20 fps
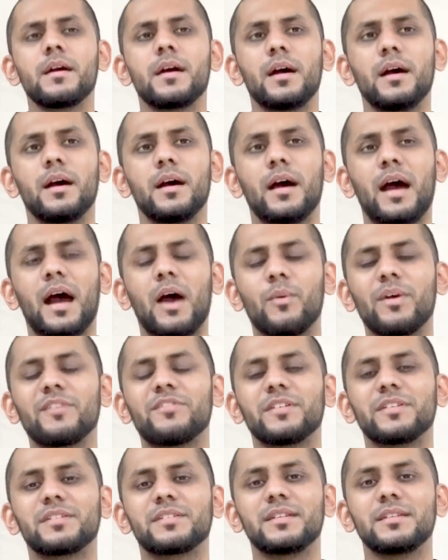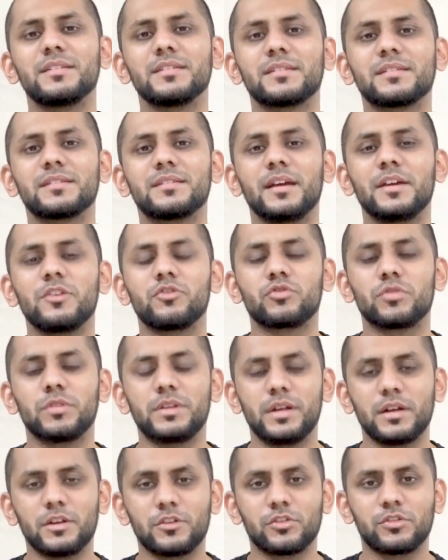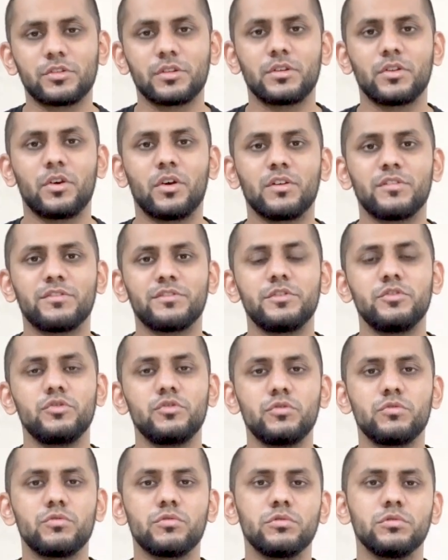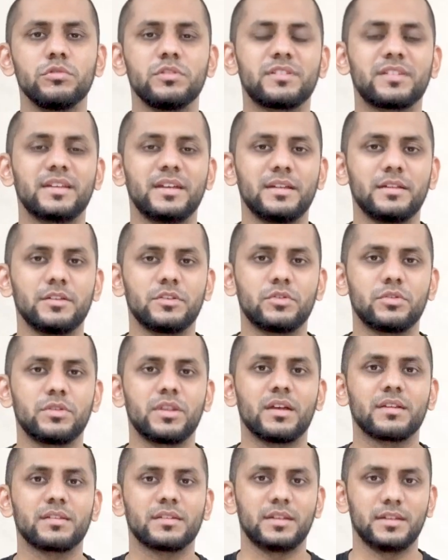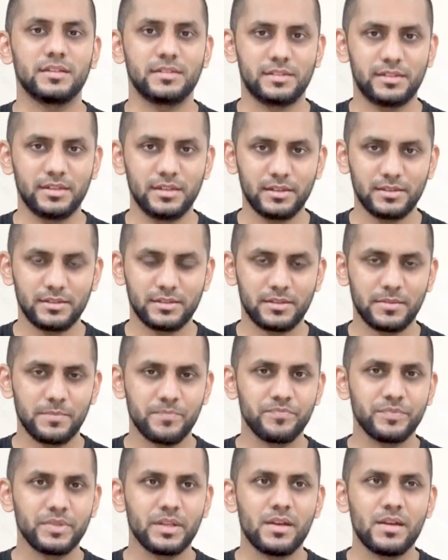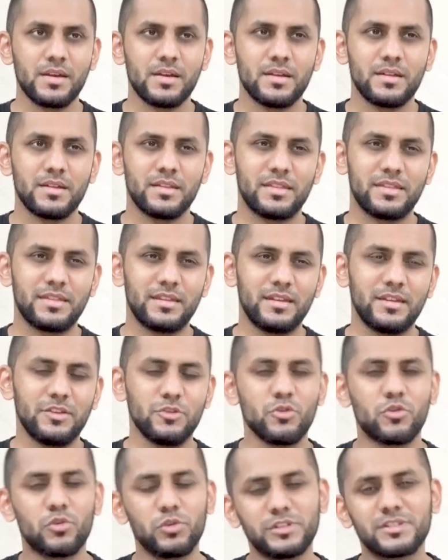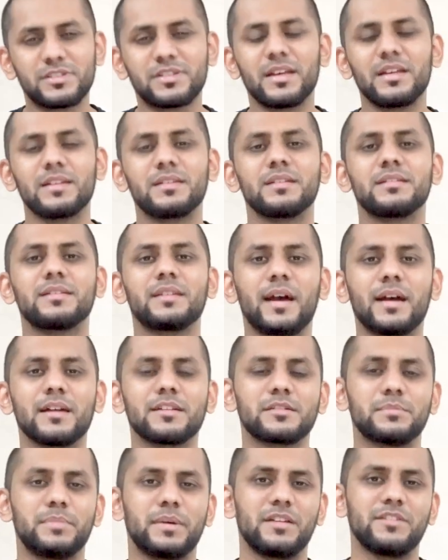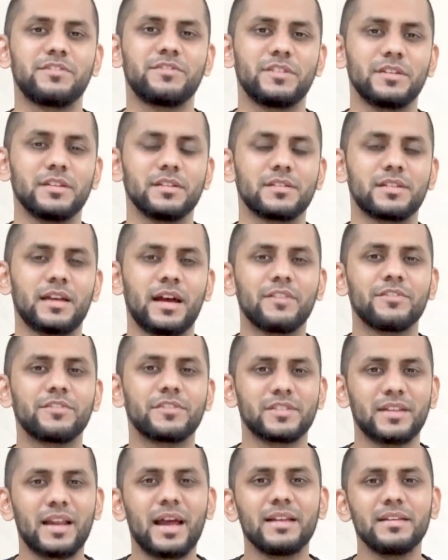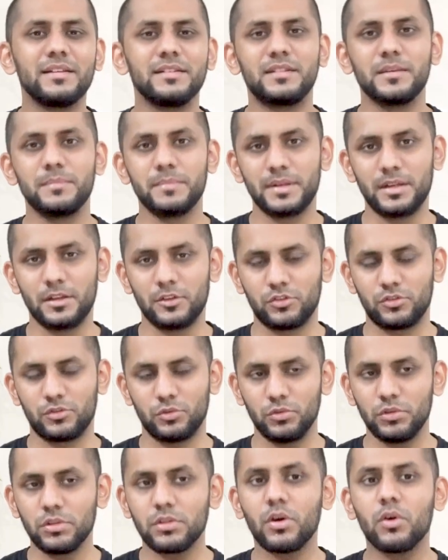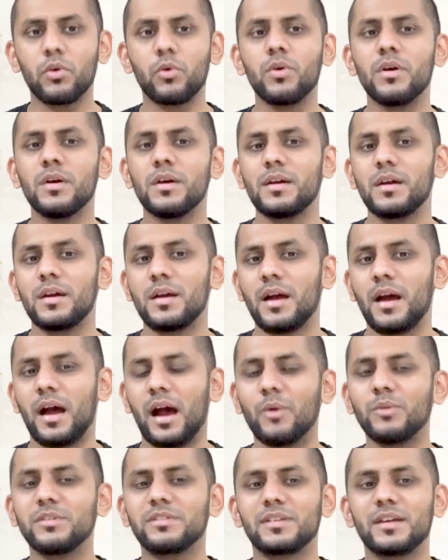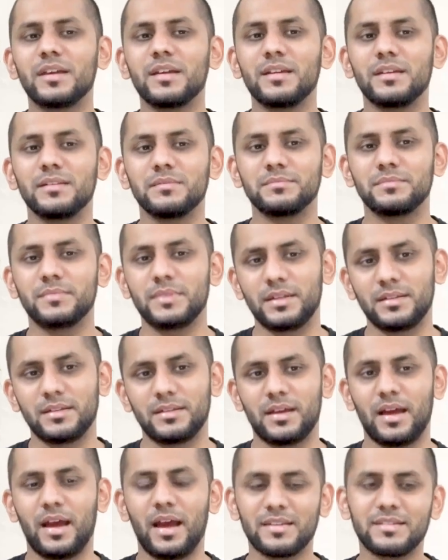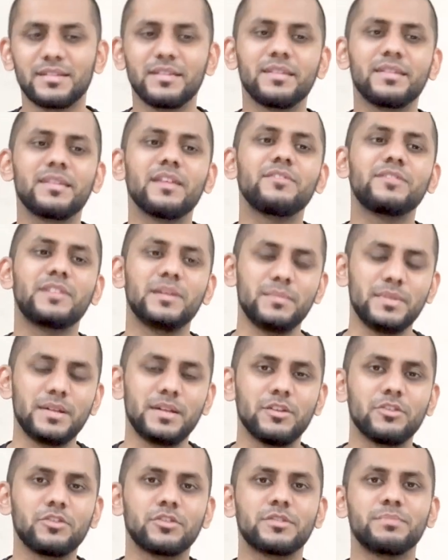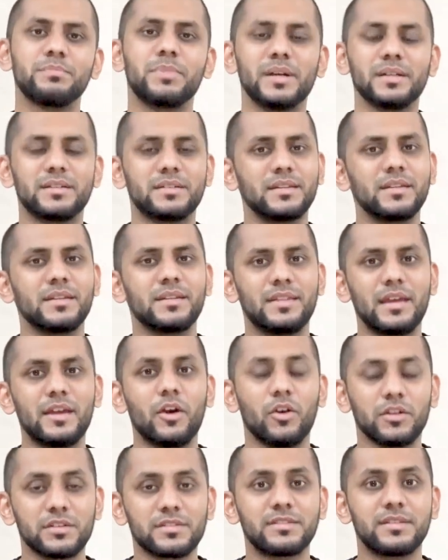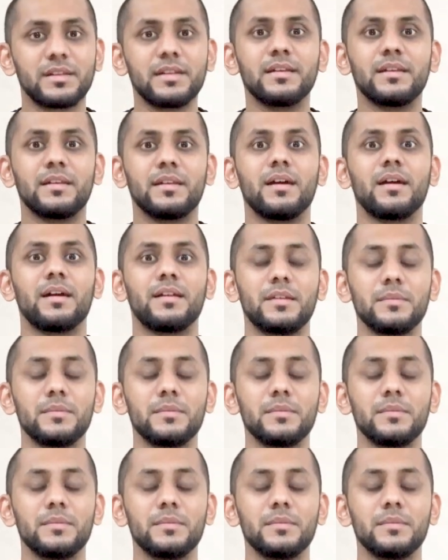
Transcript: However, since the introduction of new rules in 2006, you could say the tax benefits have slightly diminished. Although I would say, as in they've diminished, but they are still an